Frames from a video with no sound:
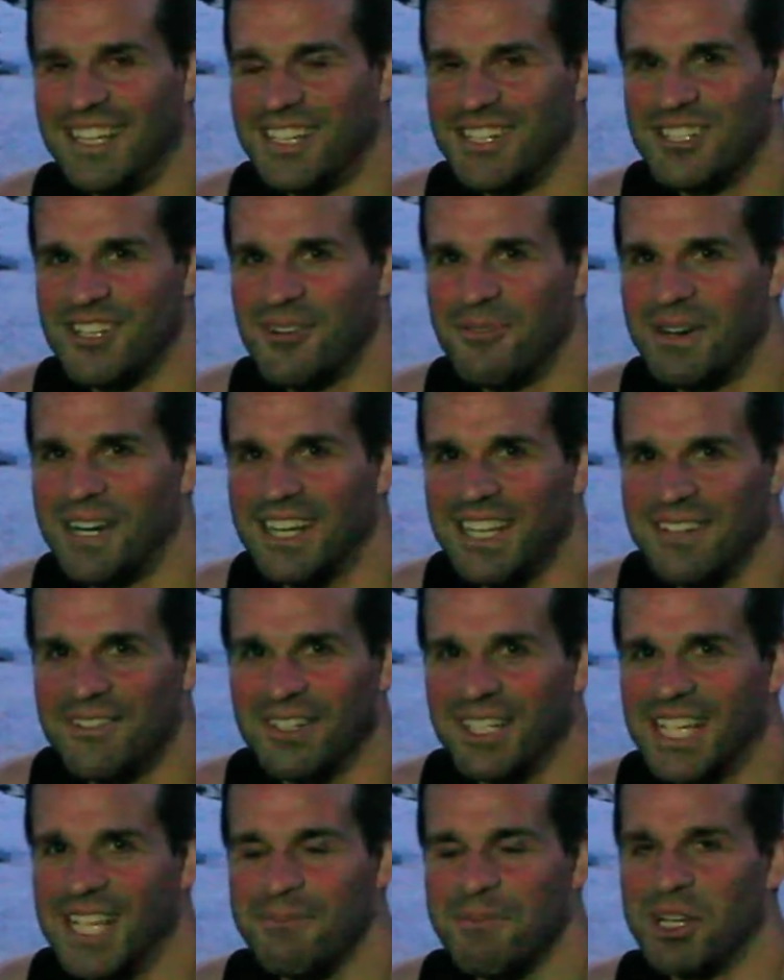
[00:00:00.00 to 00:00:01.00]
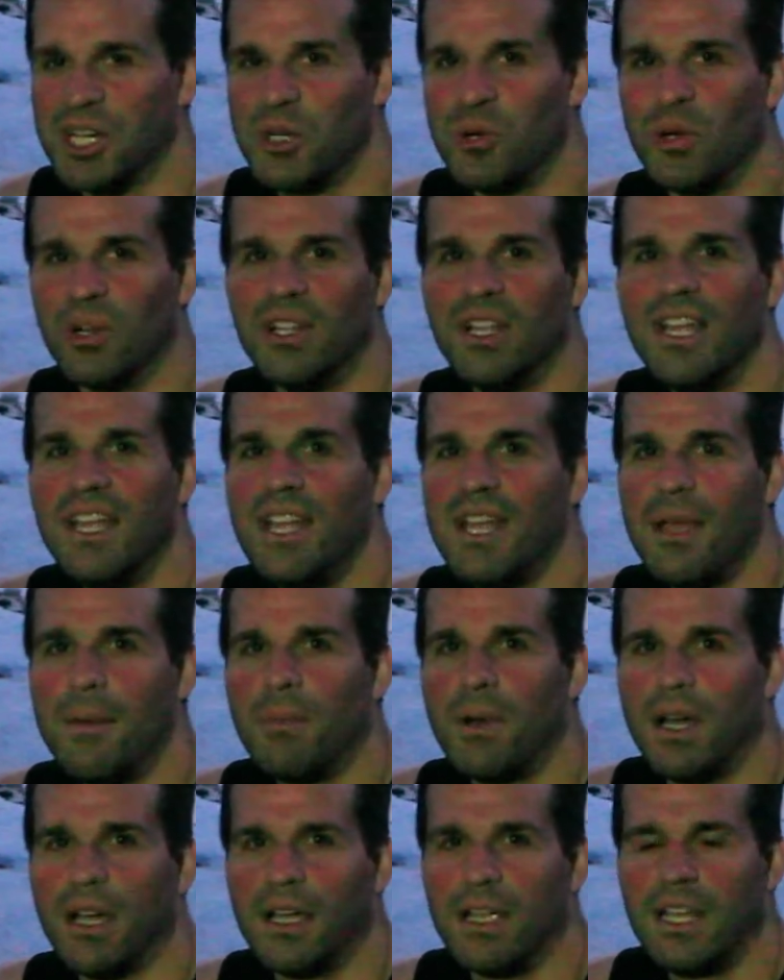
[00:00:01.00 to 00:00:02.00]
there's no way to even keep it cool.
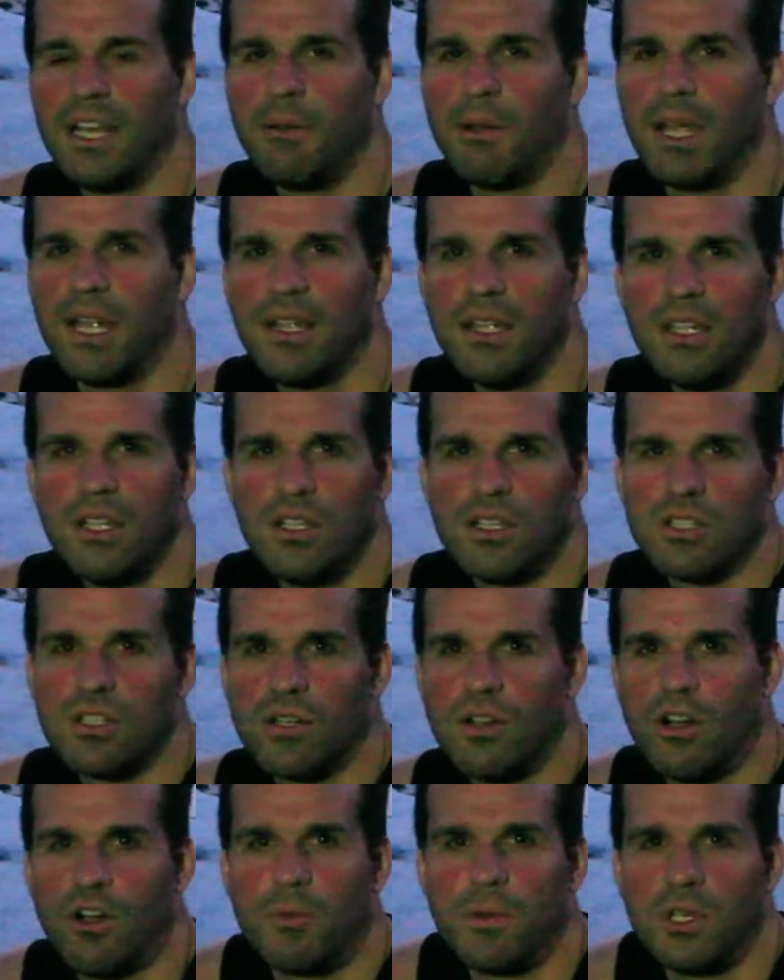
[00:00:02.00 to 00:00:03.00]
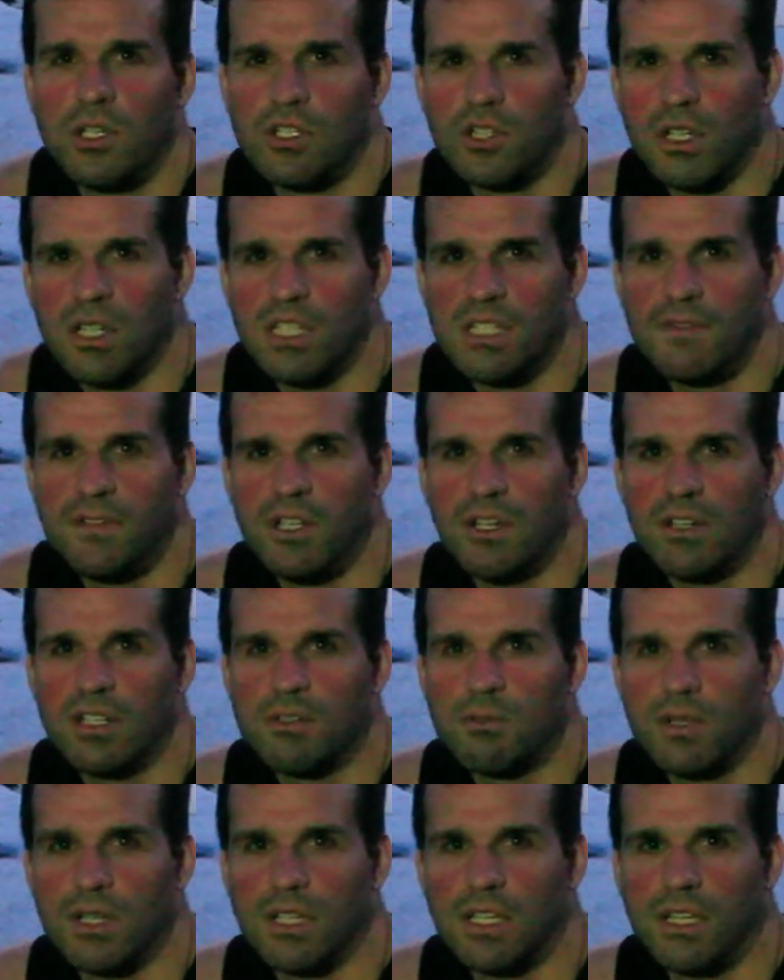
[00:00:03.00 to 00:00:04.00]
But anyway, so I hope you enjoyed this video. I just
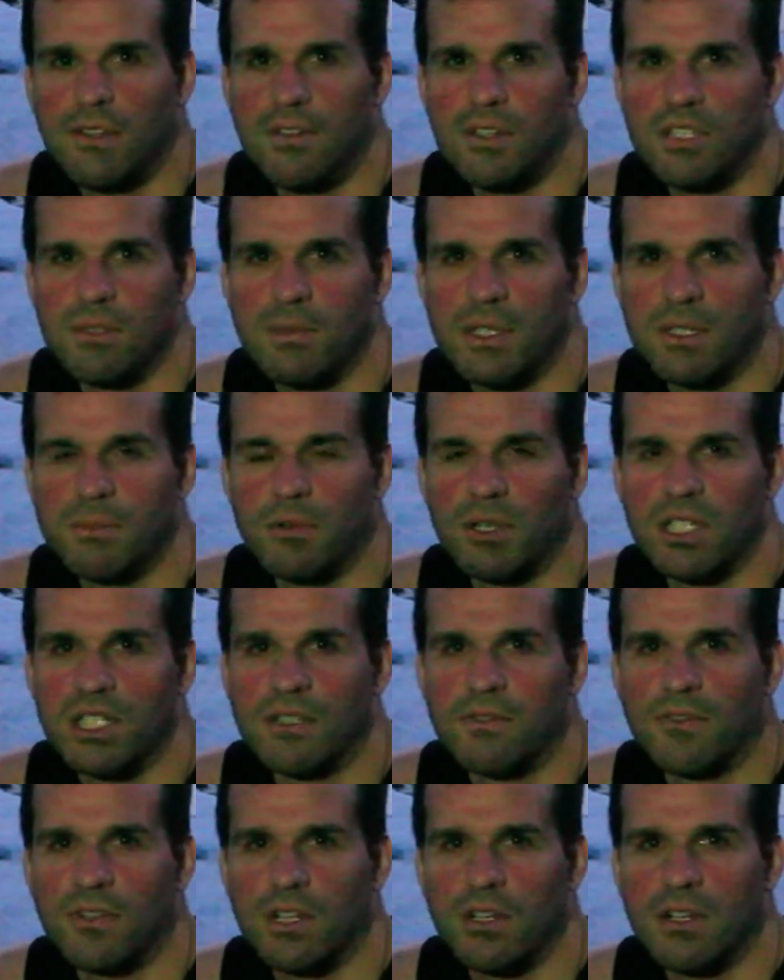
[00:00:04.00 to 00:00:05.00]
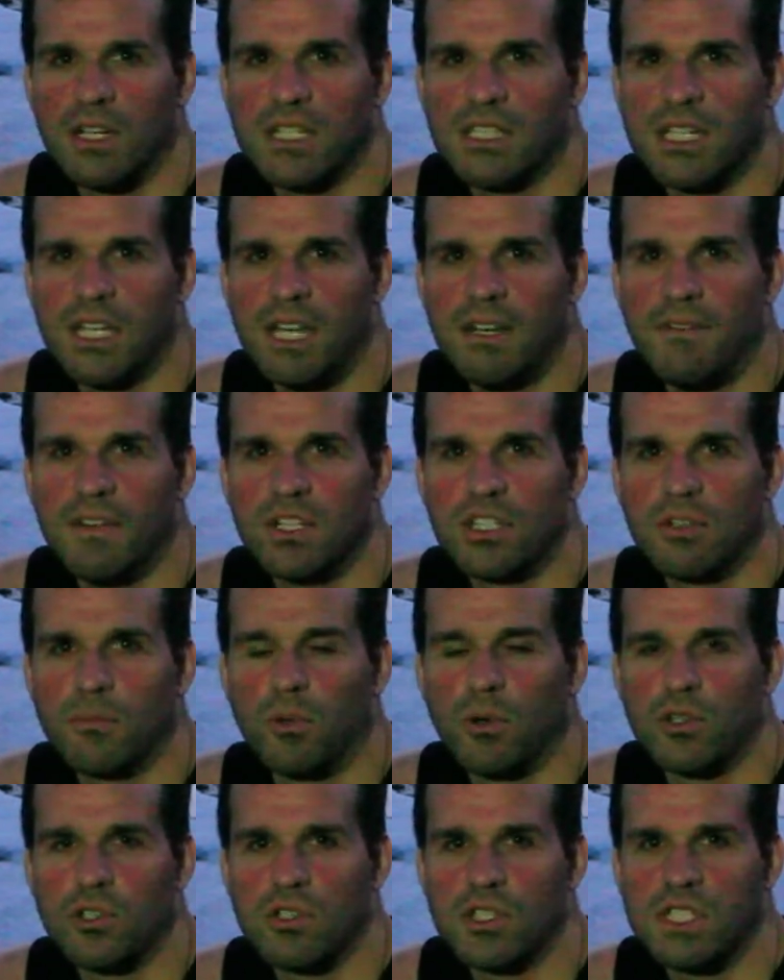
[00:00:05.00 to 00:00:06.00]
wanted to give you some inspiration for your next adventure
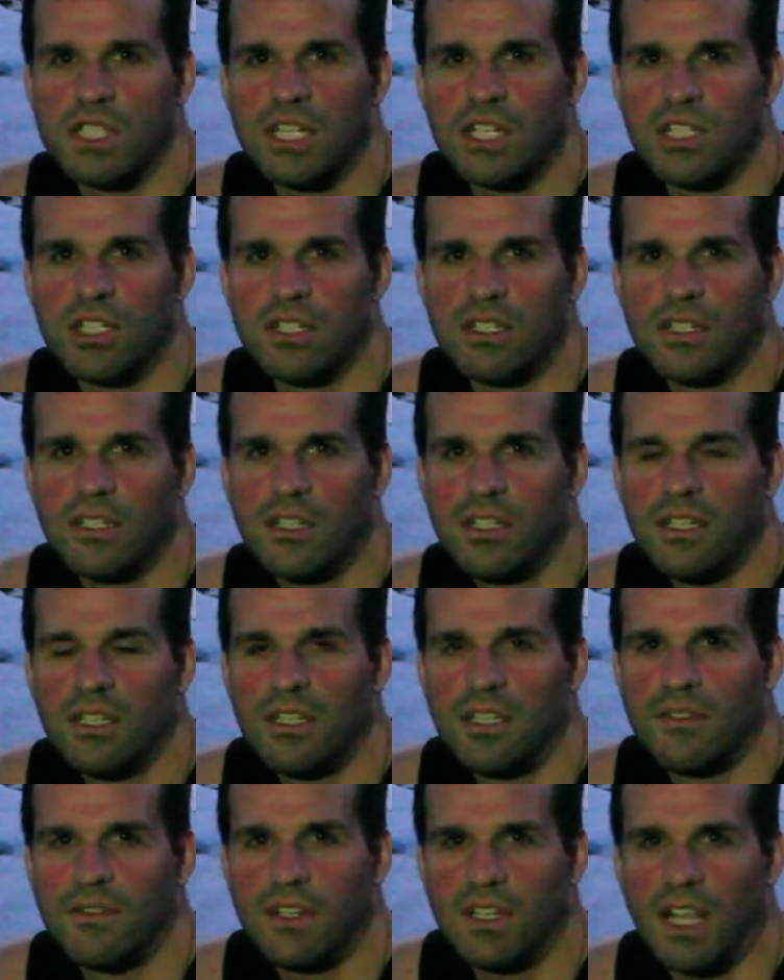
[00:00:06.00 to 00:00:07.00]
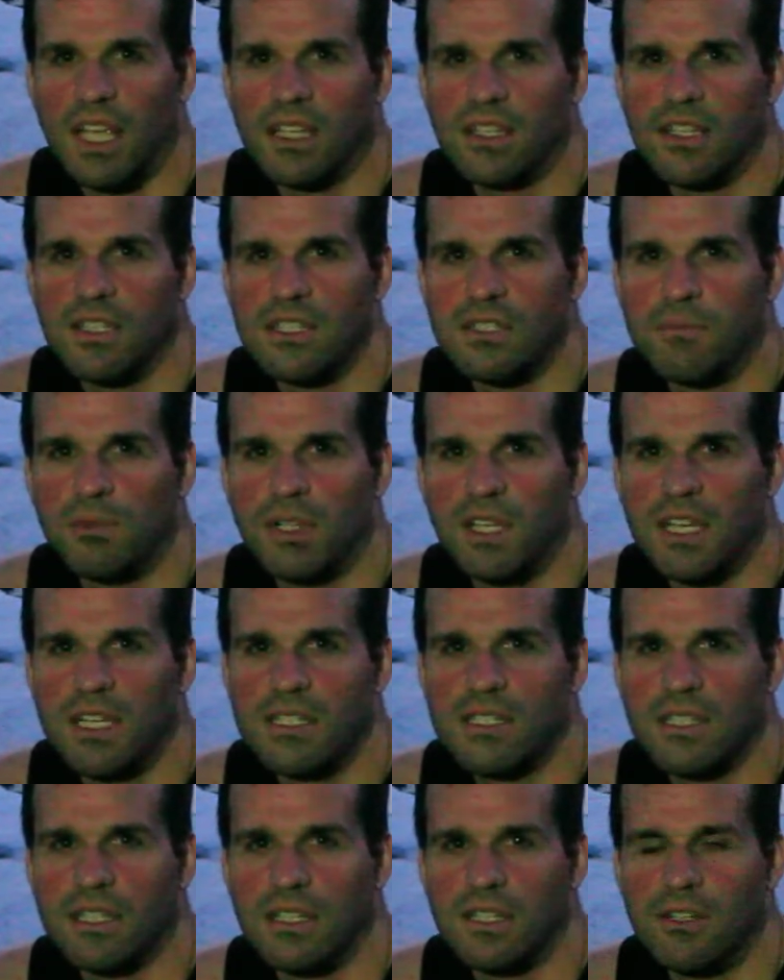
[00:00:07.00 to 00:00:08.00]
portrait session. If you like this
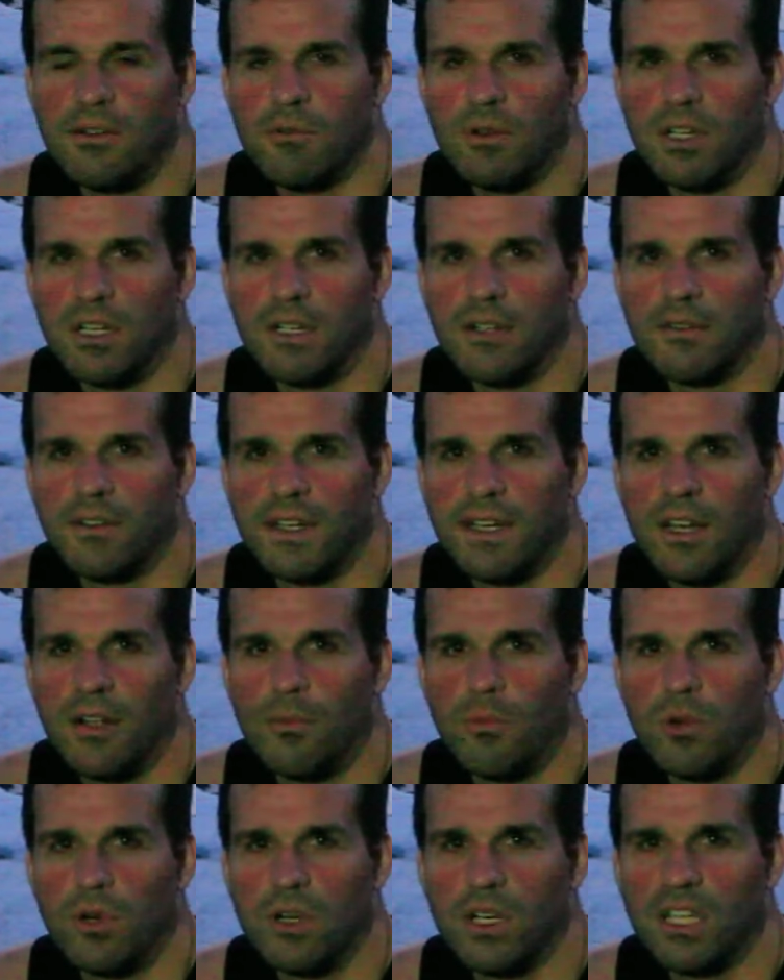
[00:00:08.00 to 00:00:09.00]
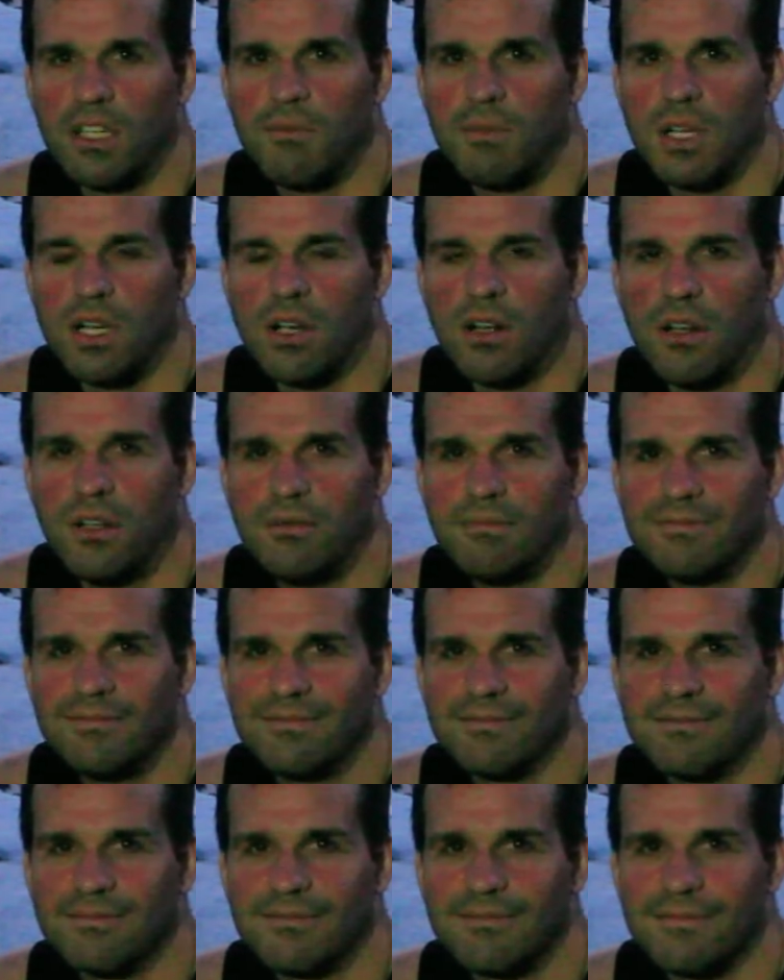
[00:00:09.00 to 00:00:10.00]
place and you want to find out more, give me a call.
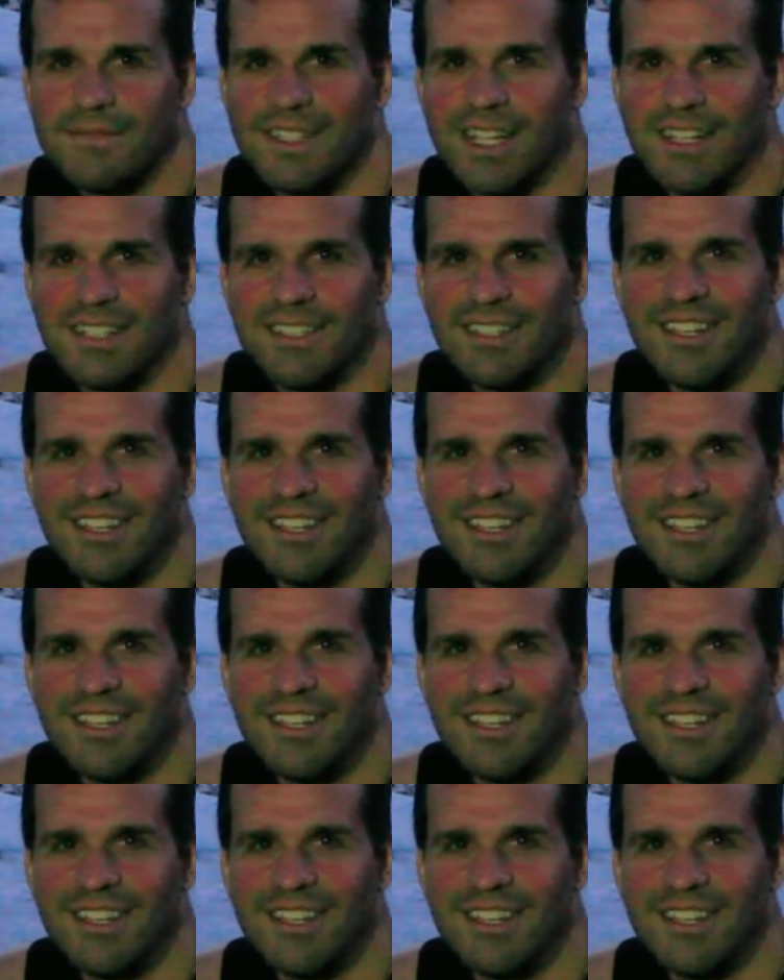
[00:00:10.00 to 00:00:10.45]
Talk to you